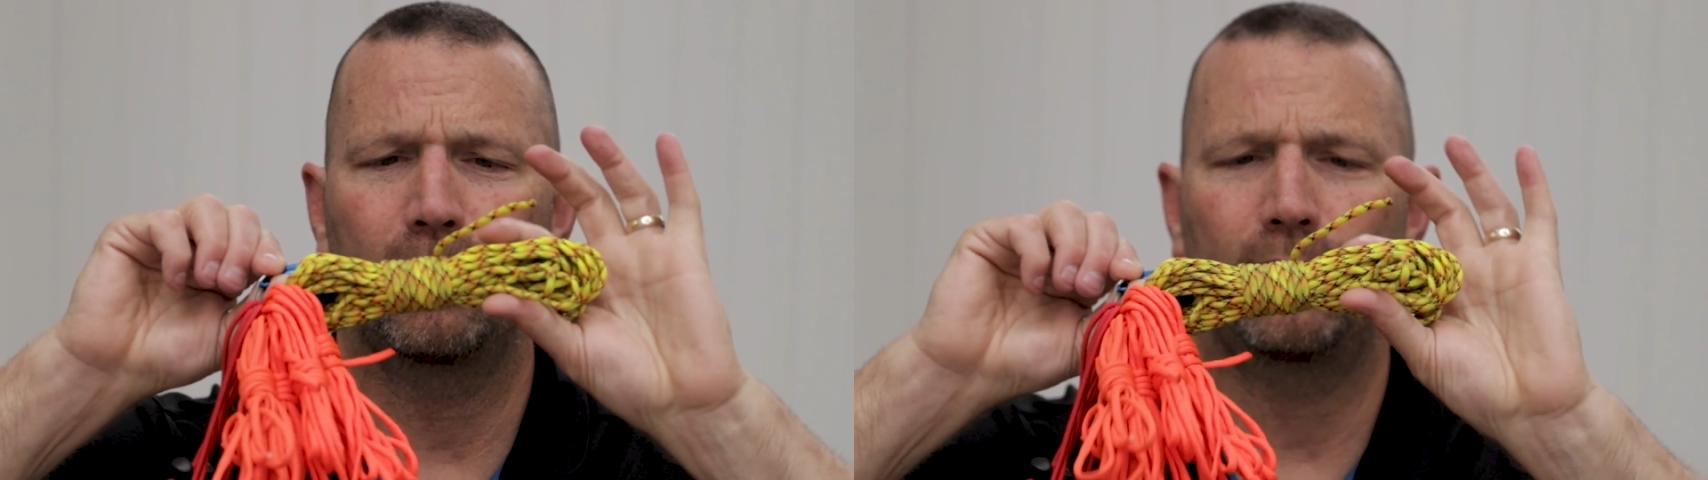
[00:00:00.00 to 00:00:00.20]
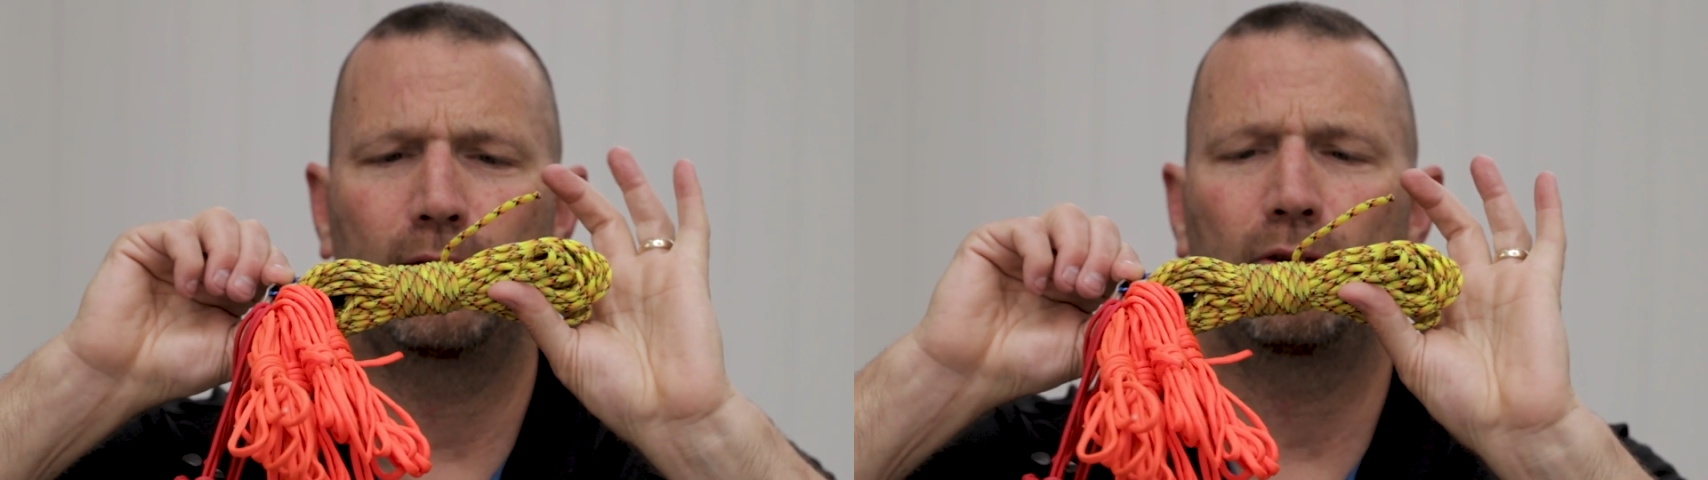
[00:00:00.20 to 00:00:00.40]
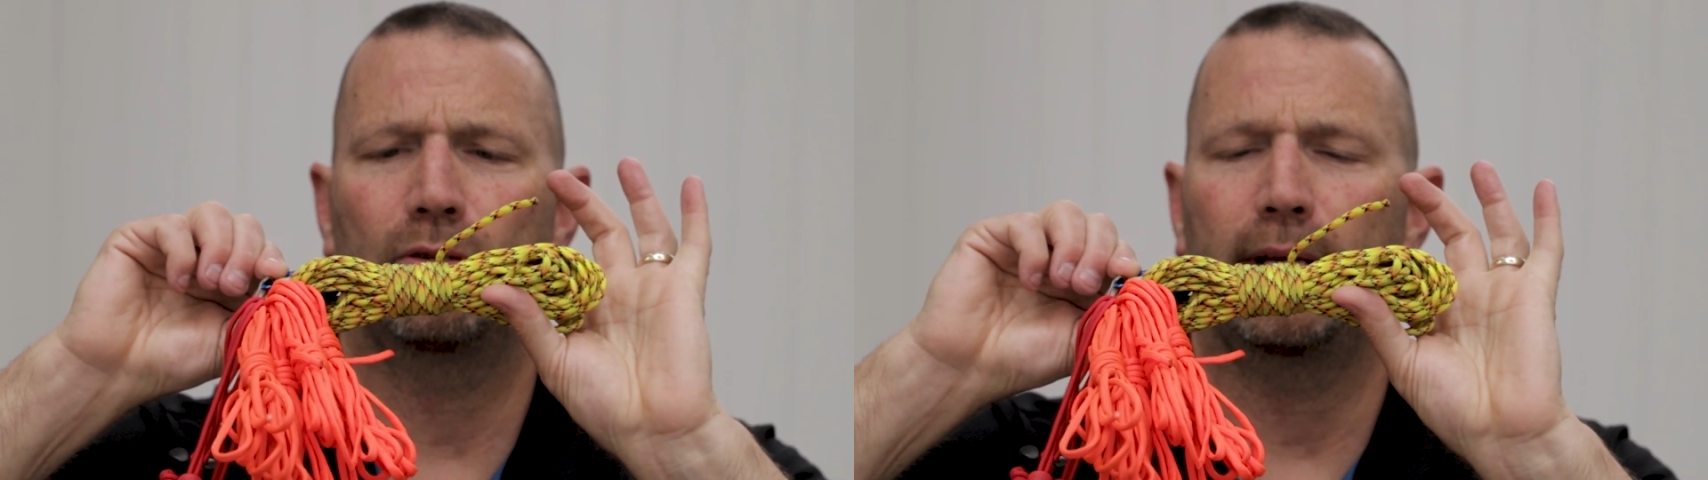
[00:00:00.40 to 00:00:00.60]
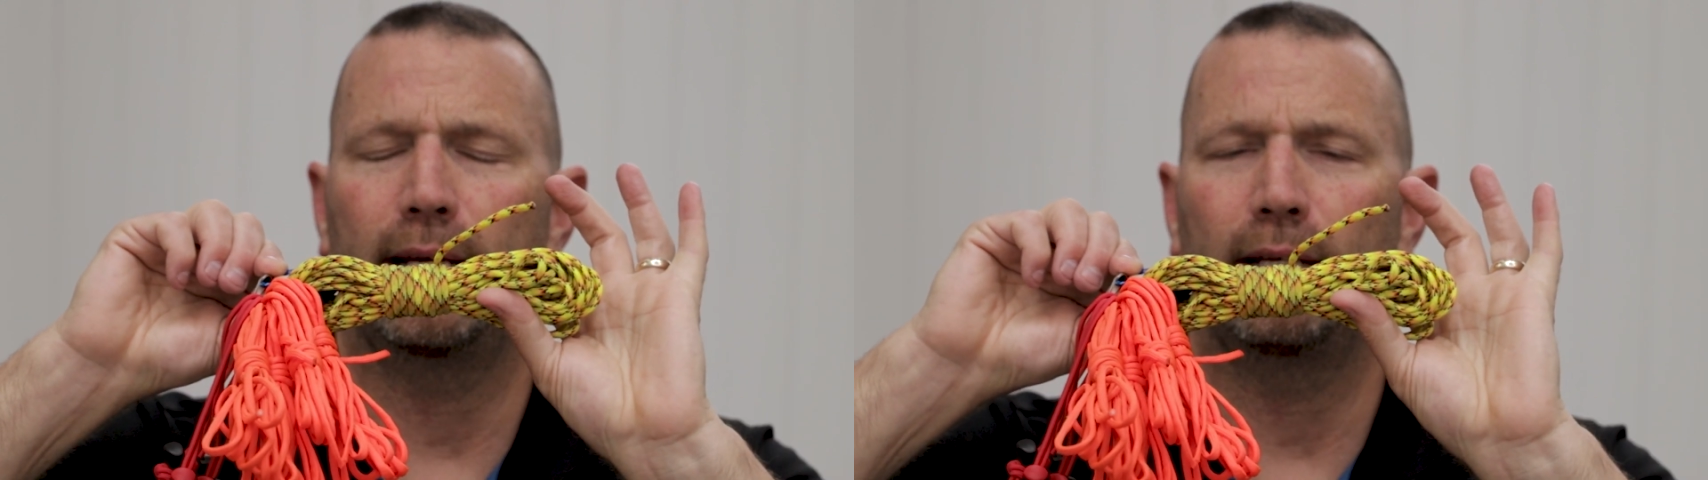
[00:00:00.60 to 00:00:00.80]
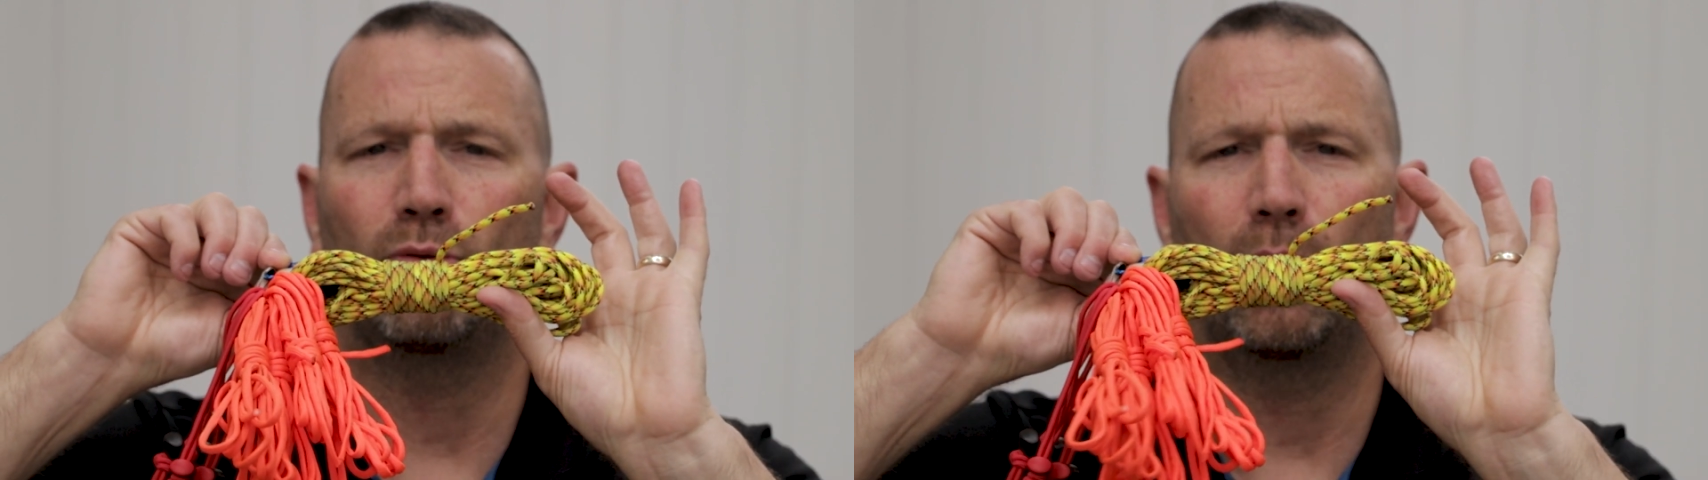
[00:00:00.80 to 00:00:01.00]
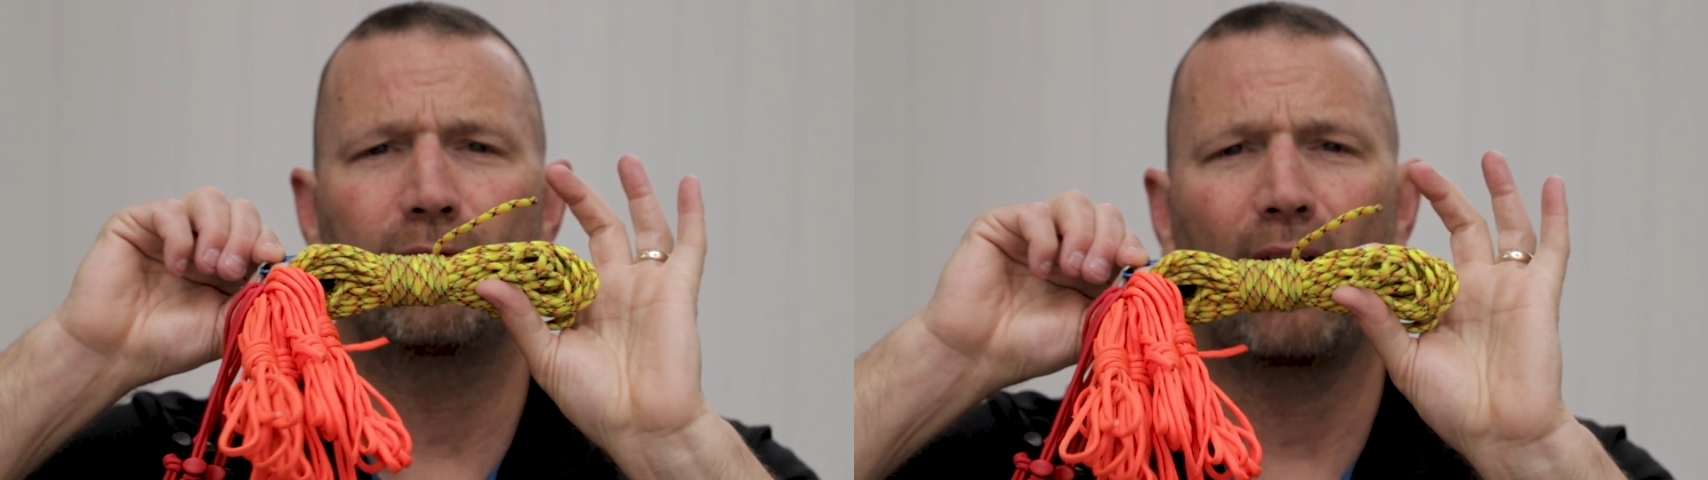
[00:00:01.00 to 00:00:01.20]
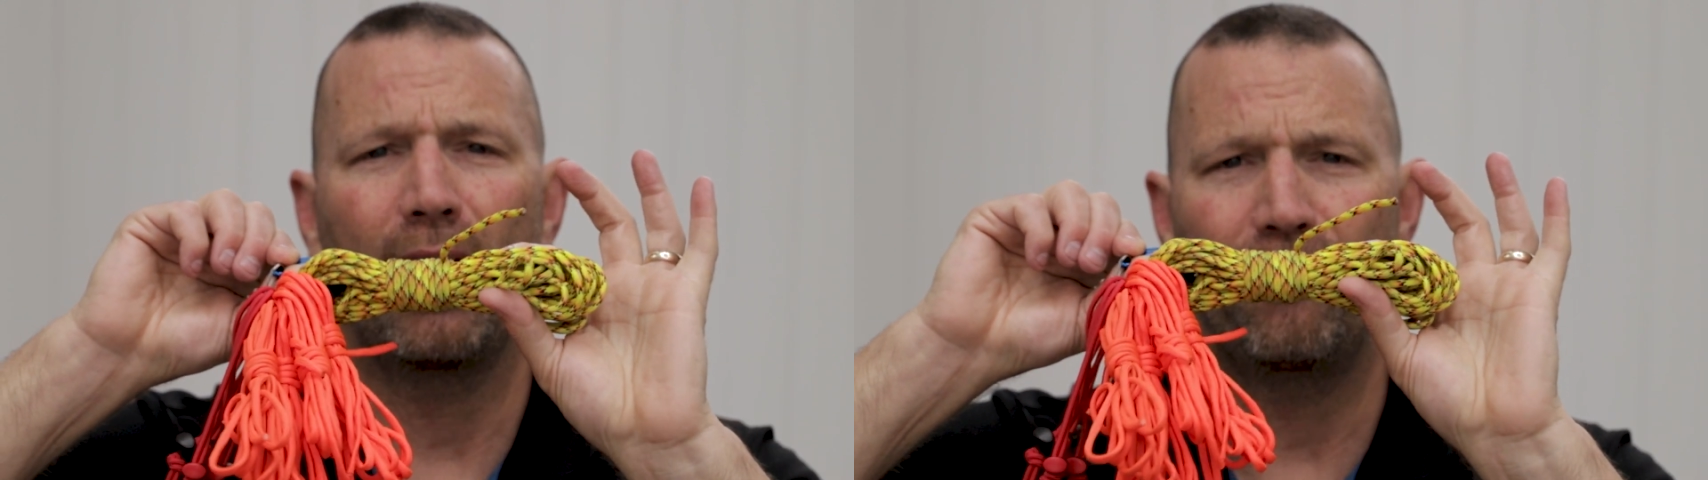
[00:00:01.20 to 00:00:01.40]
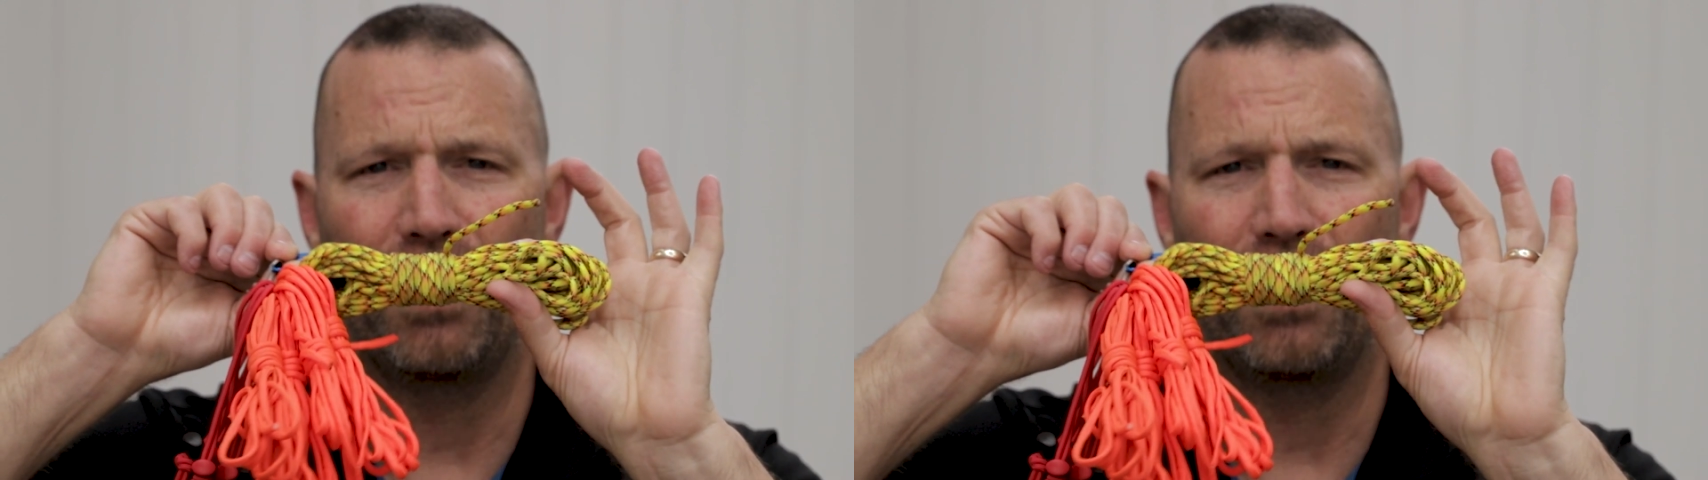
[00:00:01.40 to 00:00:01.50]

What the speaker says: This is usually 25